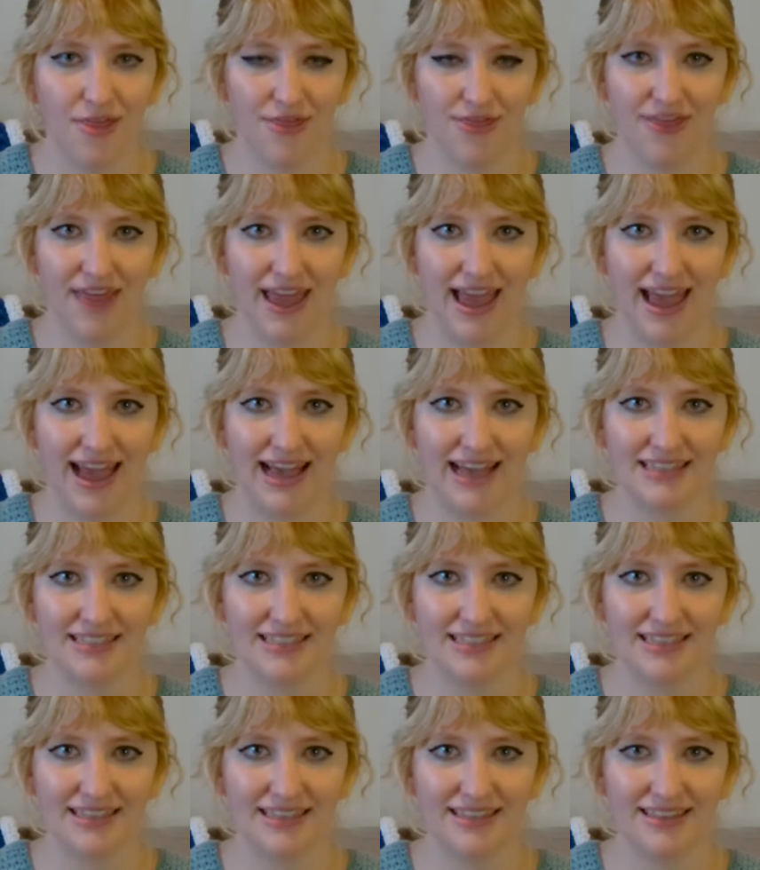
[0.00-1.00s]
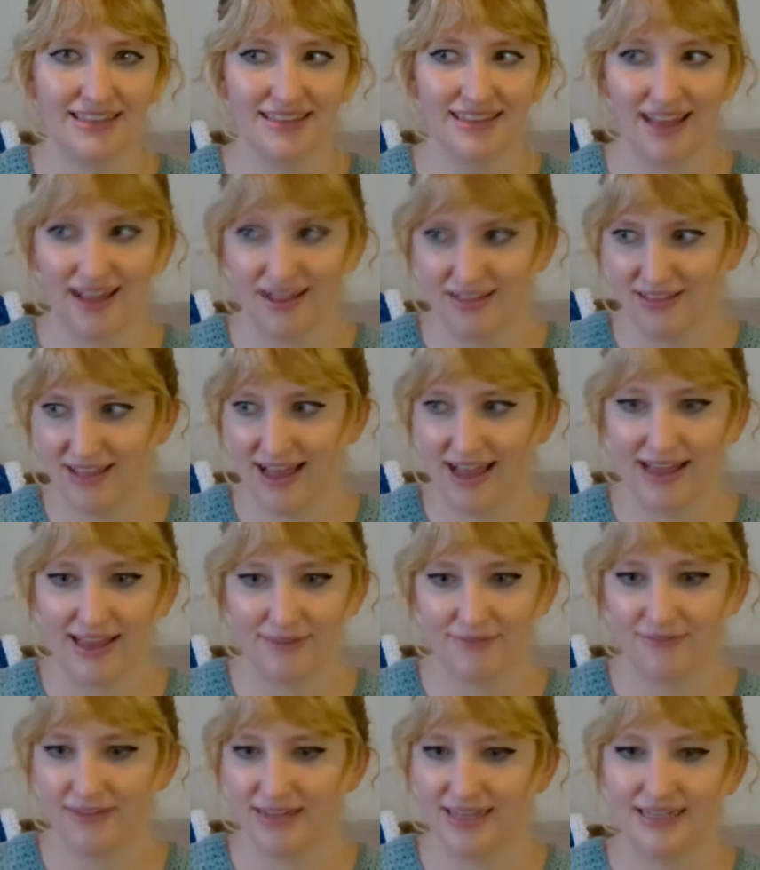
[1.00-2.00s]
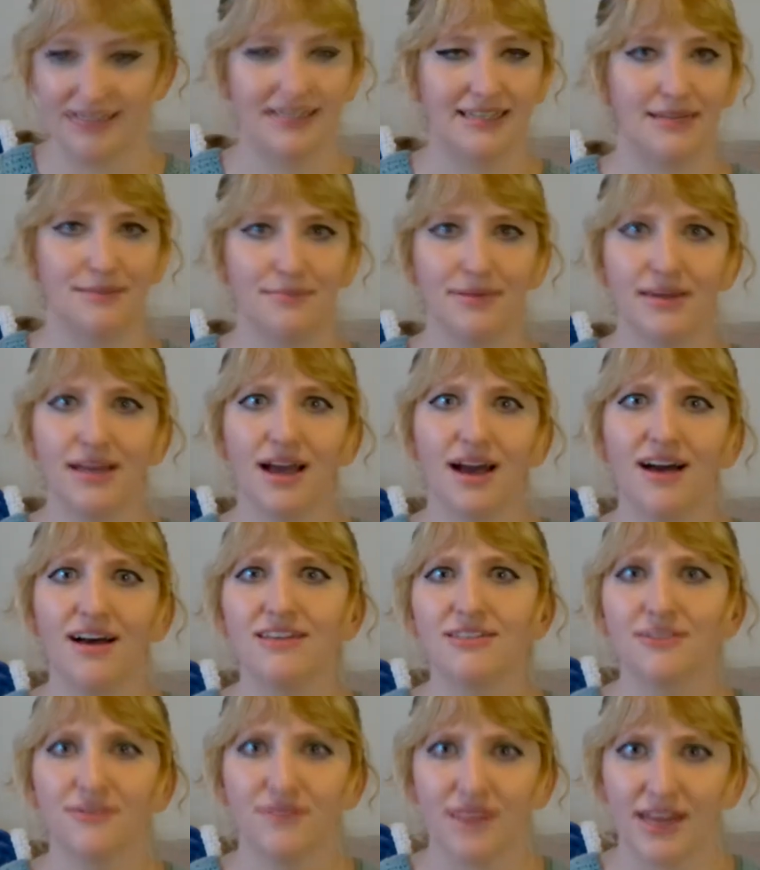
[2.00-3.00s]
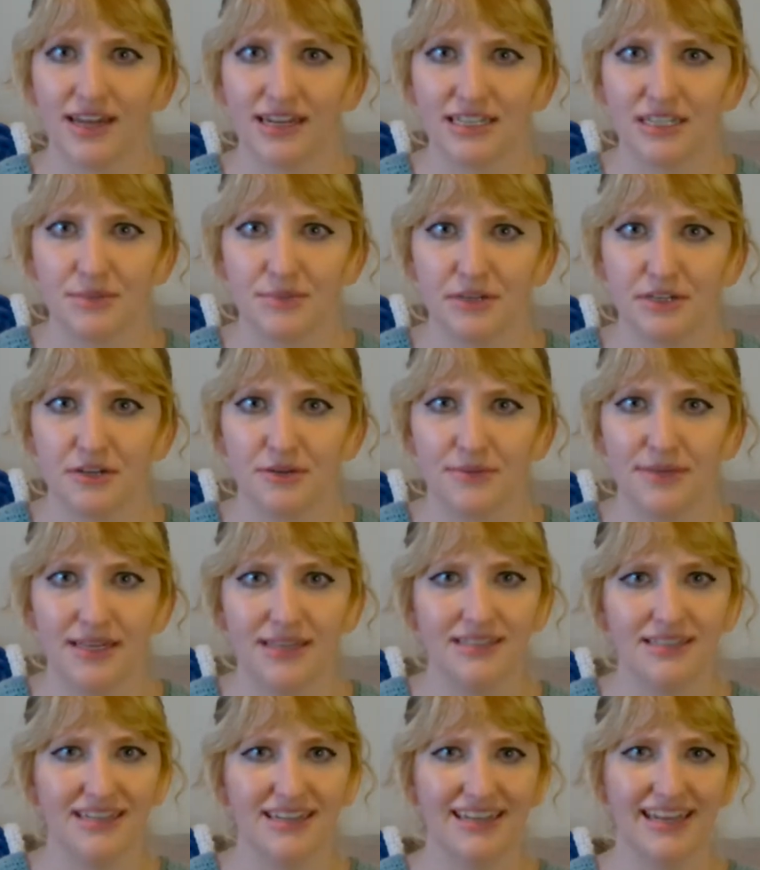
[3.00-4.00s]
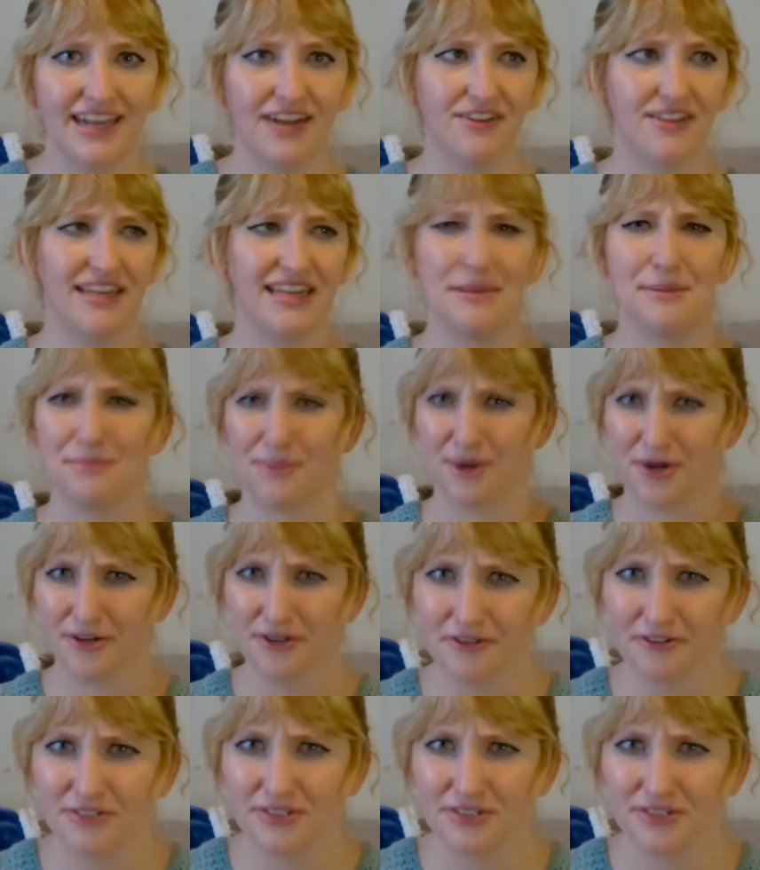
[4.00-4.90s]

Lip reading: that a life ended because of that experiment, didn't care that he murdered